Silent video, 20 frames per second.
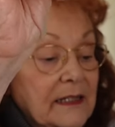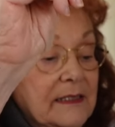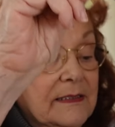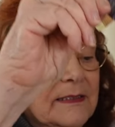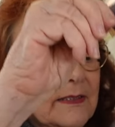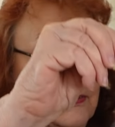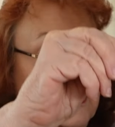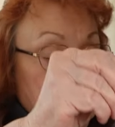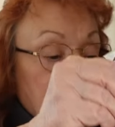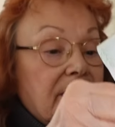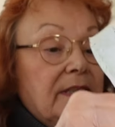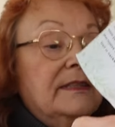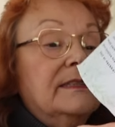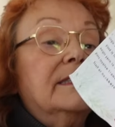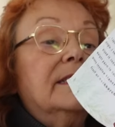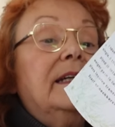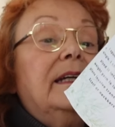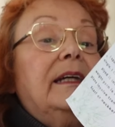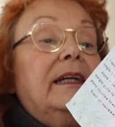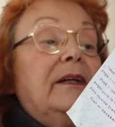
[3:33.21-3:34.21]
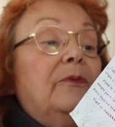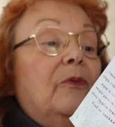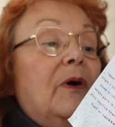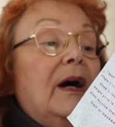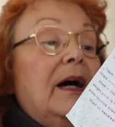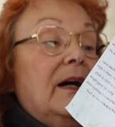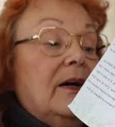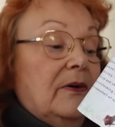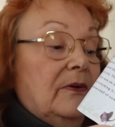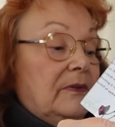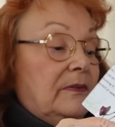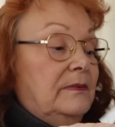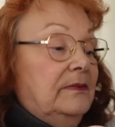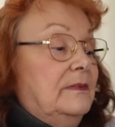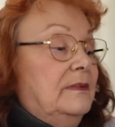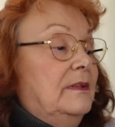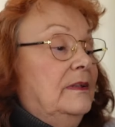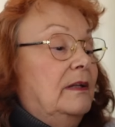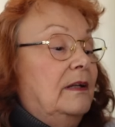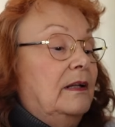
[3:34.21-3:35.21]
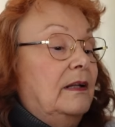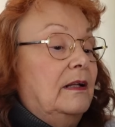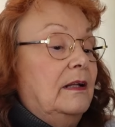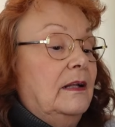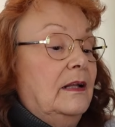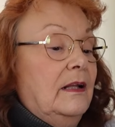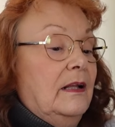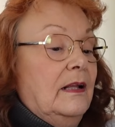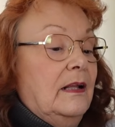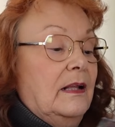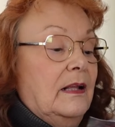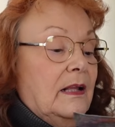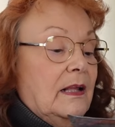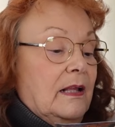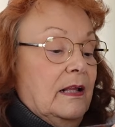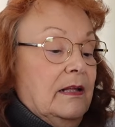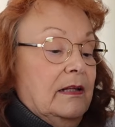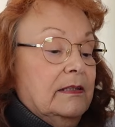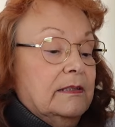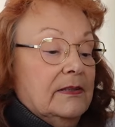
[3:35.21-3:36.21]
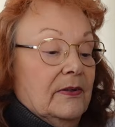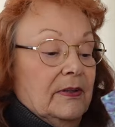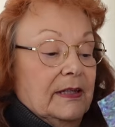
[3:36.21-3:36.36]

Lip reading: So you can see, wow. So